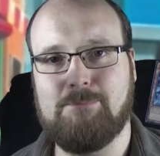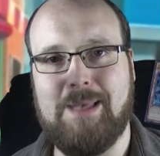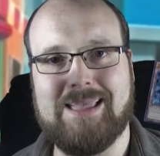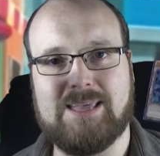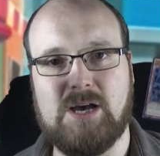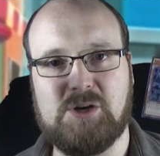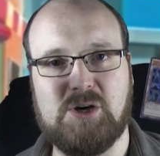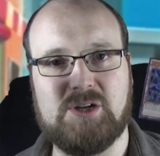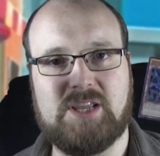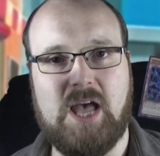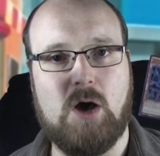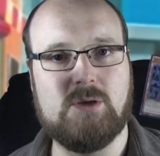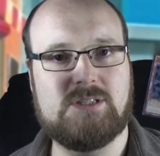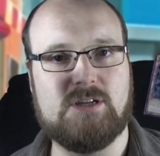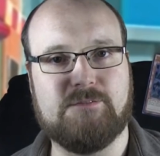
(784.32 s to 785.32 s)
make a good
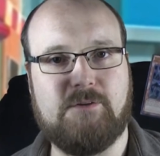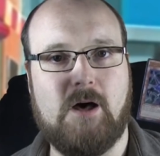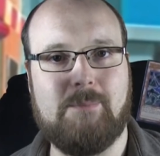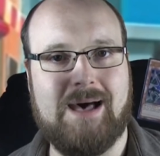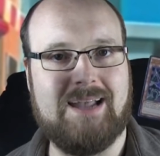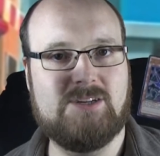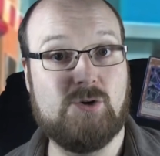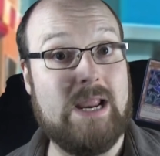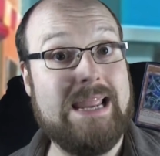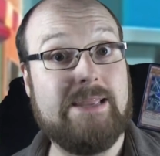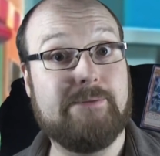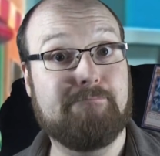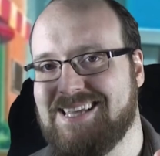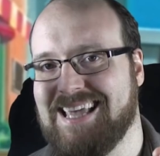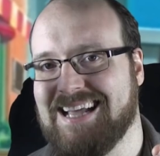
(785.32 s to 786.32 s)
coaster for my
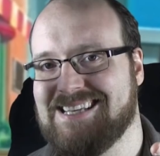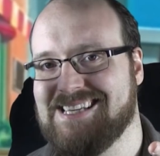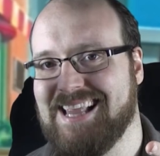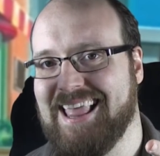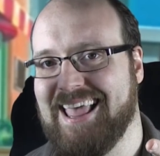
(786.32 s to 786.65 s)
drink. Catch you